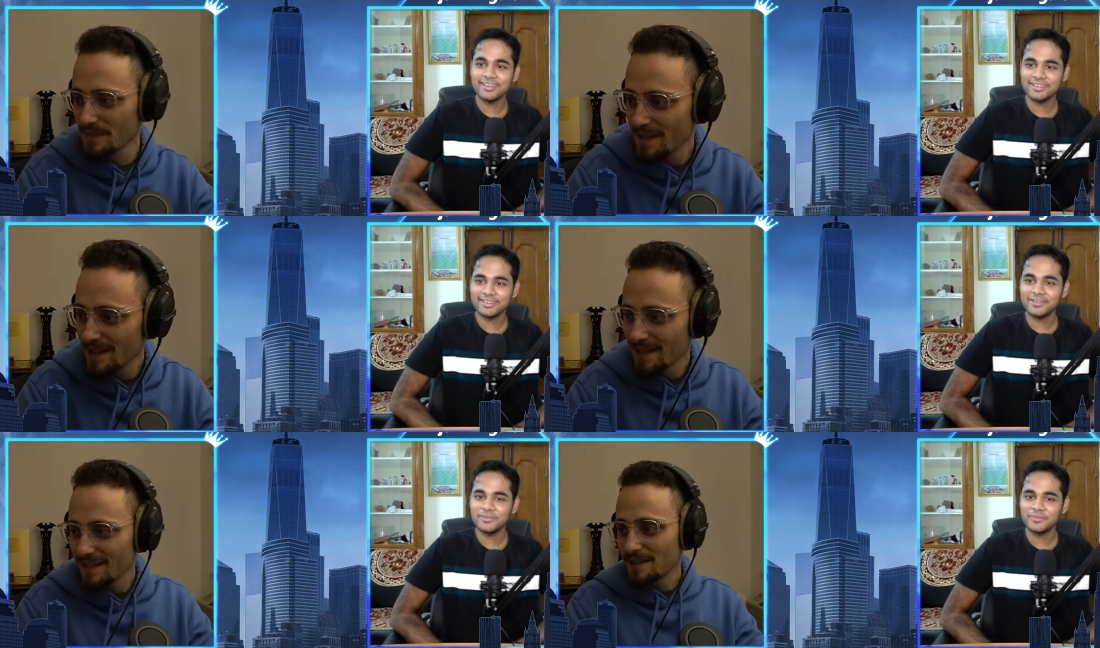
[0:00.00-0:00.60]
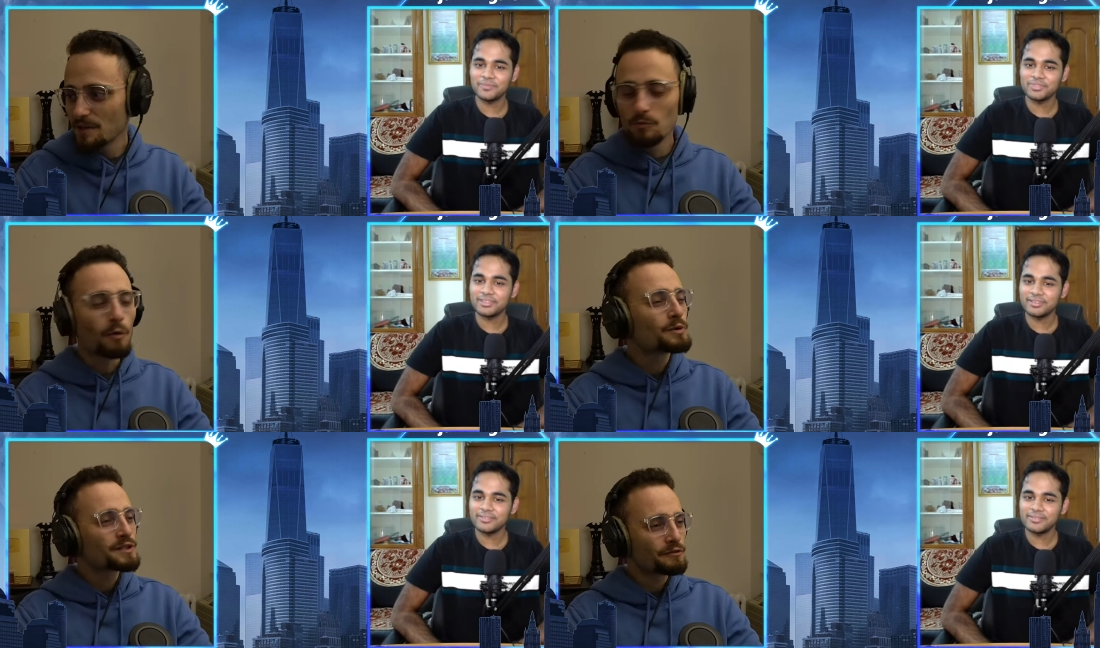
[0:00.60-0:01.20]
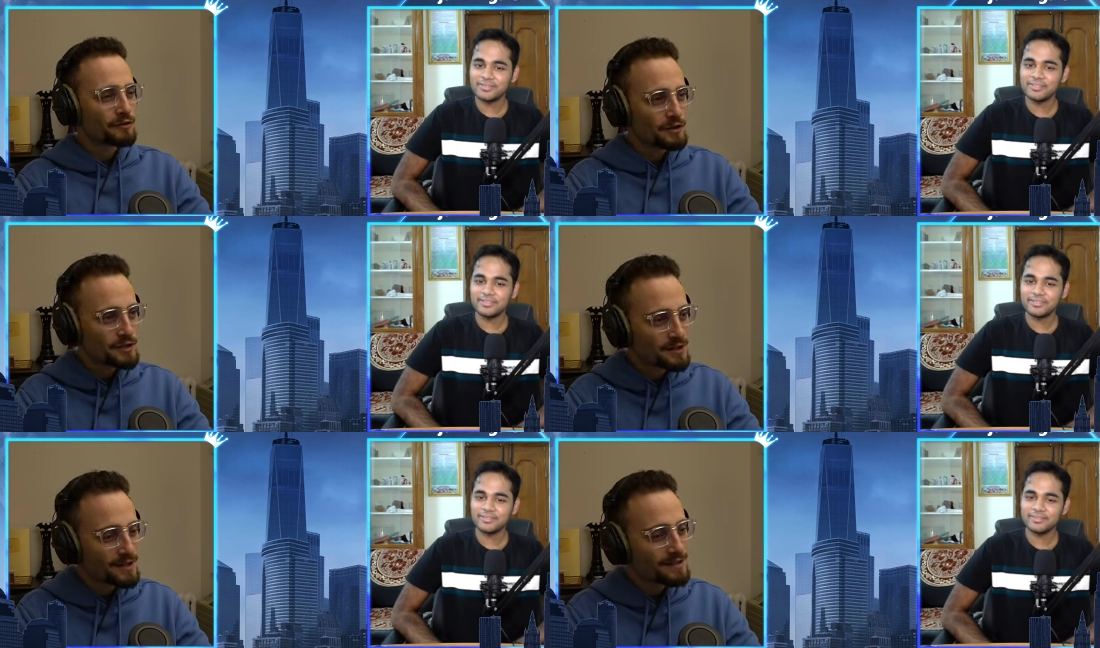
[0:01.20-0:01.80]
Speaker 1: Yeah. What was the
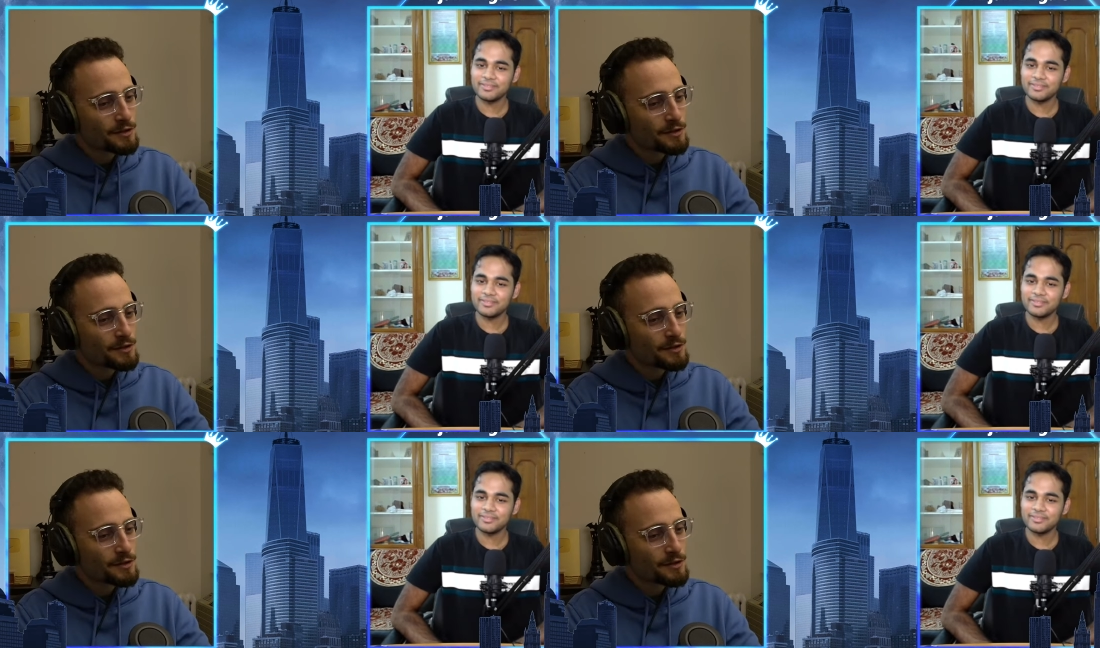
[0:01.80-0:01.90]
first uh,